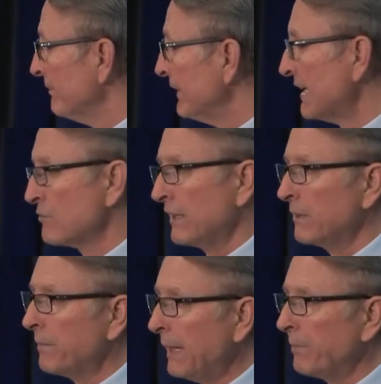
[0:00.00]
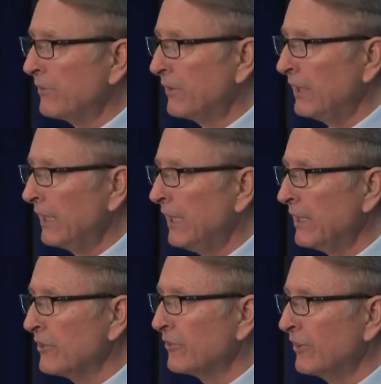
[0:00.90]
That's why the papacy
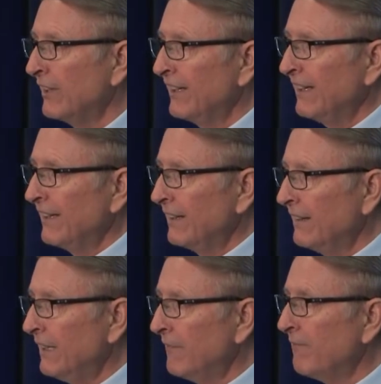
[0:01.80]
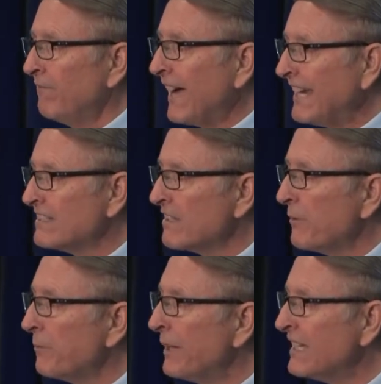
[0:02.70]
is the vice
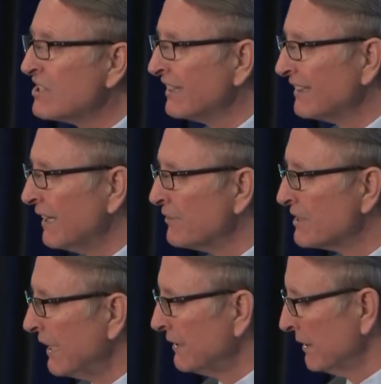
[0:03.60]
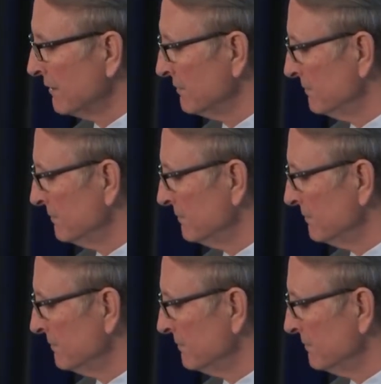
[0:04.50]
regent of Satan.